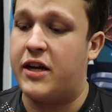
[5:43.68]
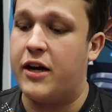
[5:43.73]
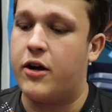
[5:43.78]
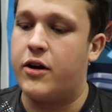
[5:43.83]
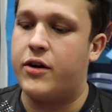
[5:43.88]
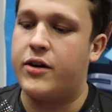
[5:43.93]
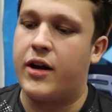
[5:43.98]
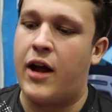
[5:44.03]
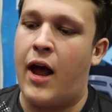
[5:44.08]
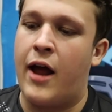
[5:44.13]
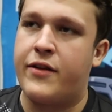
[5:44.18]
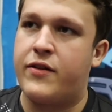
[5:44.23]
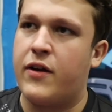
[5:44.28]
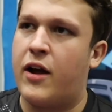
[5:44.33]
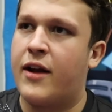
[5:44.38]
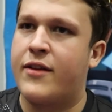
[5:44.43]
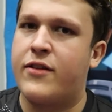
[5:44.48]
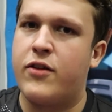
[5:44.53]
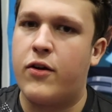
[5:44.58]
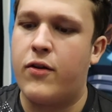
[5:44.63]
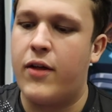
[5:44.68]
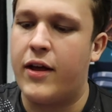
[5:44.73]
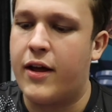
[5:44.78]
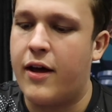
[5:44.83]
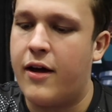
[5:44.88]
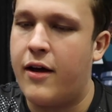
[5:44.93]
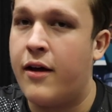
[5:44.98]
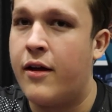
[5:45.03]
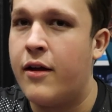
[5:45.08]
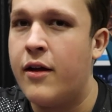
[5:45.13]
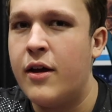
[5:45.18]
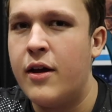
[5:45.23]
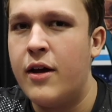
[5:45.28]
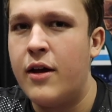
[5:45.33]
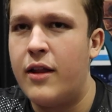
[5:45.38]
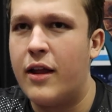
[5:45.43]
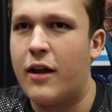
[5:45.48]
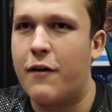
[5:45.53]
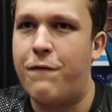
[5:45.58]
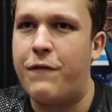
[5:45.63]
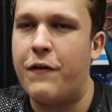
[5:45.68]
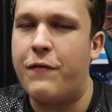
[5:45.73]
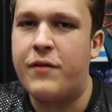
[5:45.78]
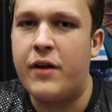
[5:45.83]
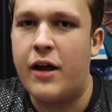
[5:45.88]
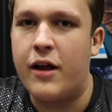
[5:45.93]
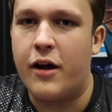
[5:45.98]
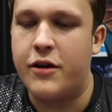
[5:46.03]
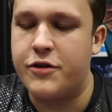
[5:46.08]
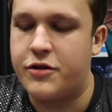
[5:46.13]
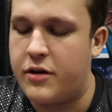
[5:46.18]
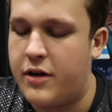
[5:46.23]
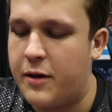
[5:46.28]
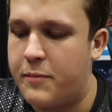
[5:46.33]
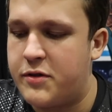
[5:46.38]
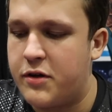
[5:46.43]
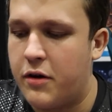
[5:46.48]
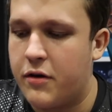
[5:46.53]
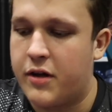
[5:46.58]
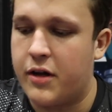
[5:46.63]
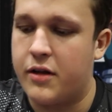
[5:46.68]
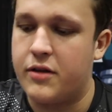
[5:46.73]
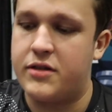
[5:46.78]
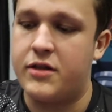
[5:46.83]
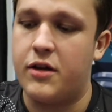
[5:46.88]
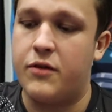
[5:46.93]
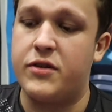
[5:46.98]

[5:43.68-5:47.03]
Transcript: here. And I took like a 5,800 nib tokens. So